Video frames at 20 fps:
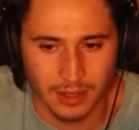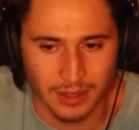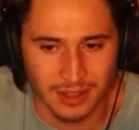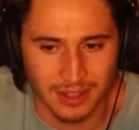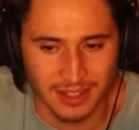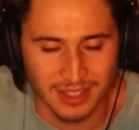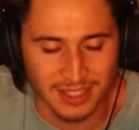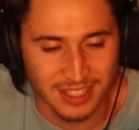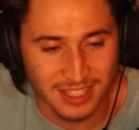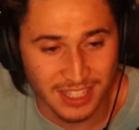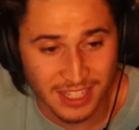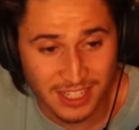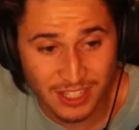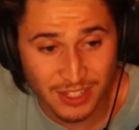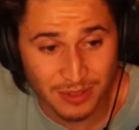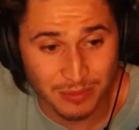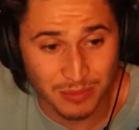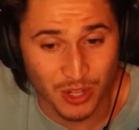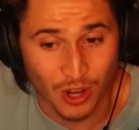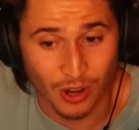
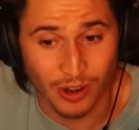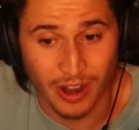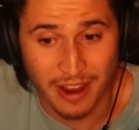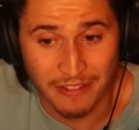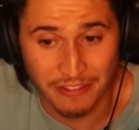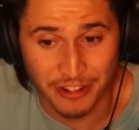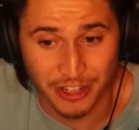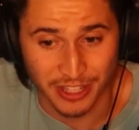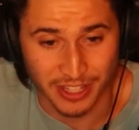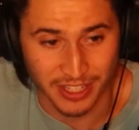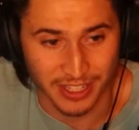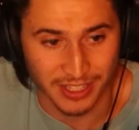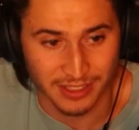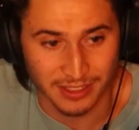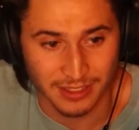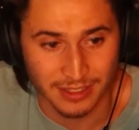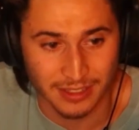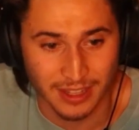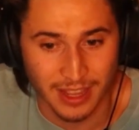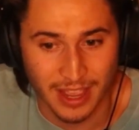Systems are everything.
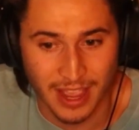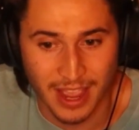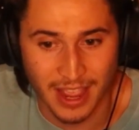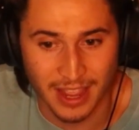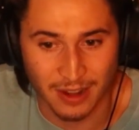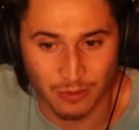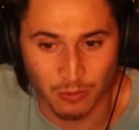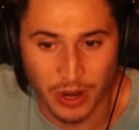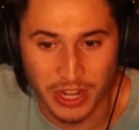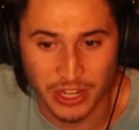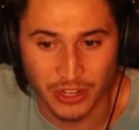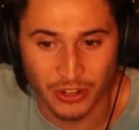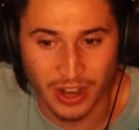And when you're